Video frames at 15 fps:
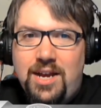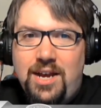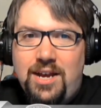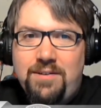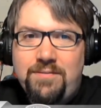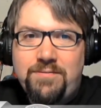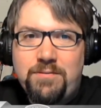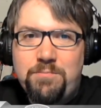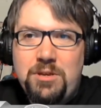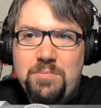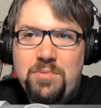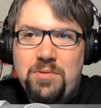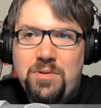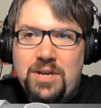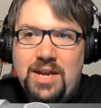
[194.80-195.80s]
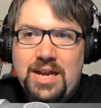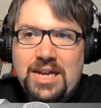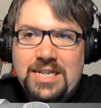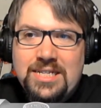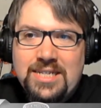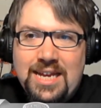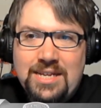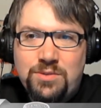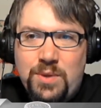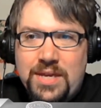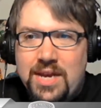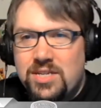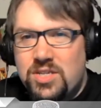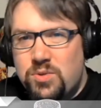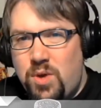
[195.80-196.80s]
uh, for people as as we
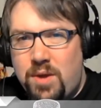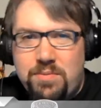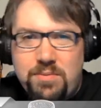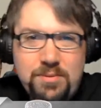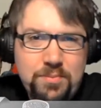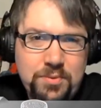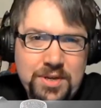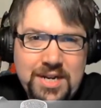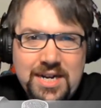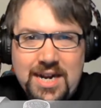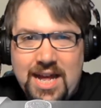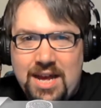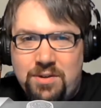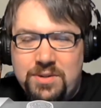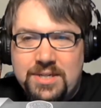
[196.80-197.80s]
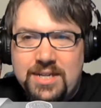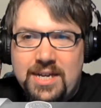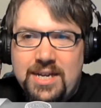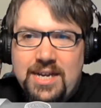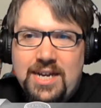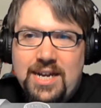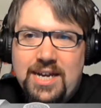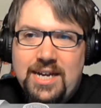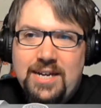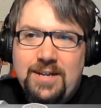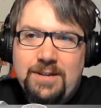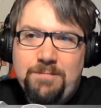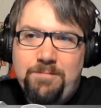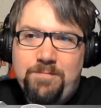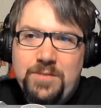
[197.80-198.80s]
kind of swapped people in and out
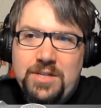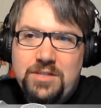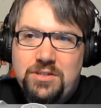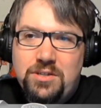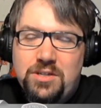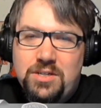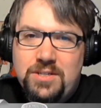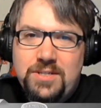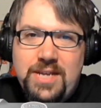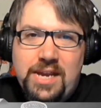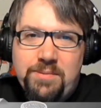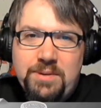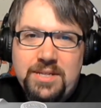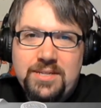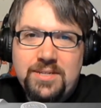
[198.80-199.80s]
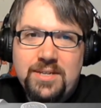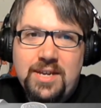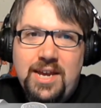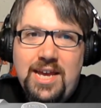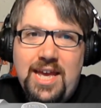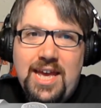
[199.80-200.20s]
um, in certain segments.